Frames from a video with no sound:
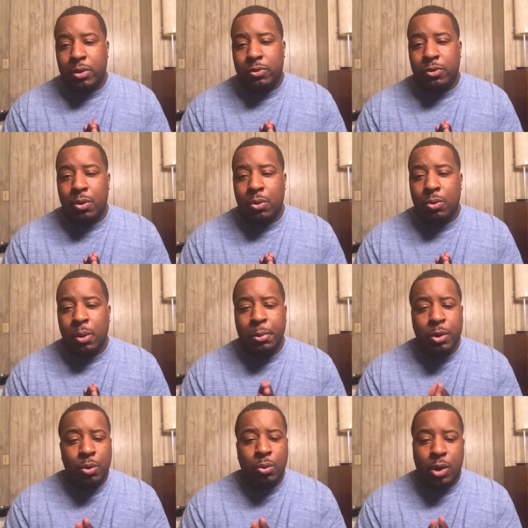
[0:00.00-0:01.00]
So let me
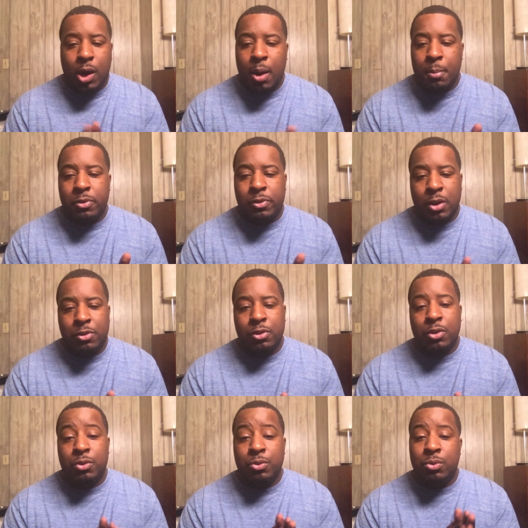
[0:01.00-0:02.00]
know in the comment
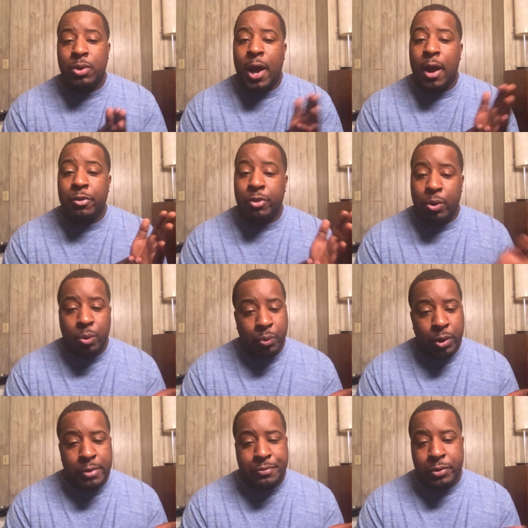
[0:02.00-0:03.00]
section. Do you guys own
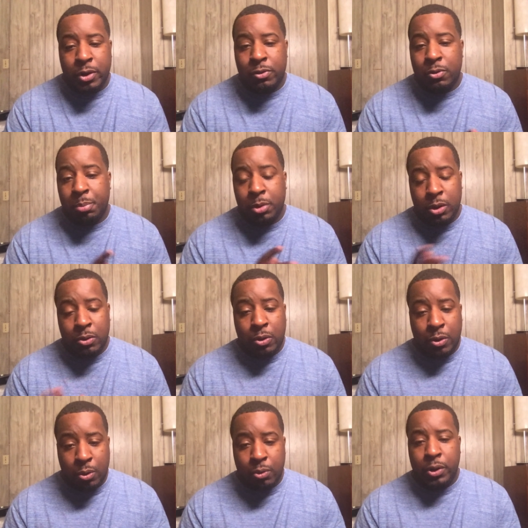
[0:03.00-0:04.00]
Netflix or plan on
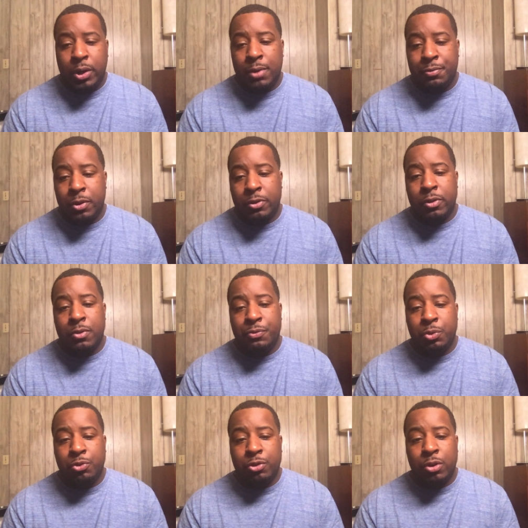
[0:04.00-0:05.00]
owning Netflix in the
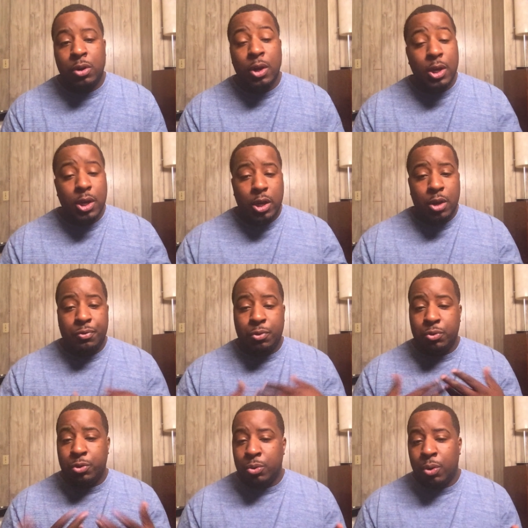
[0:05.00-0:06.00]
future? If you
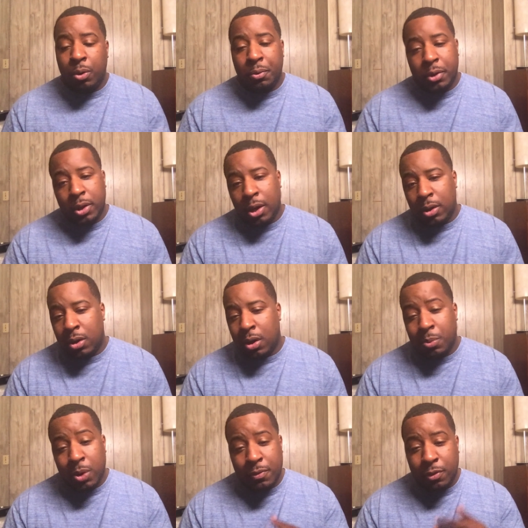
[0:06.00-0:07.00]
do own it, uh, I
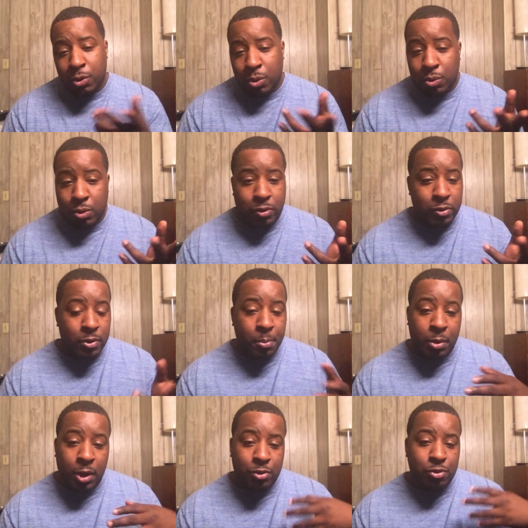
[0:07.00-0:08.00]
would love to know. Is this
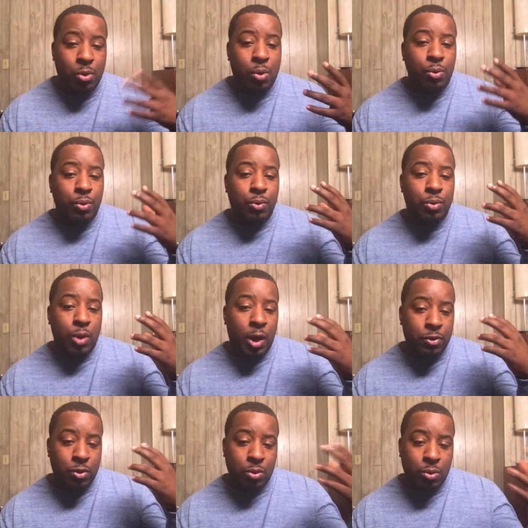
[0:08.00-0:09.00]
something that you hold
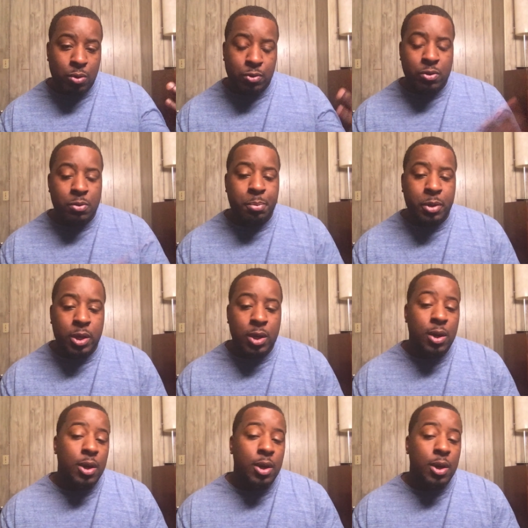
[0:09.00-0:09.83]
as a long-term play?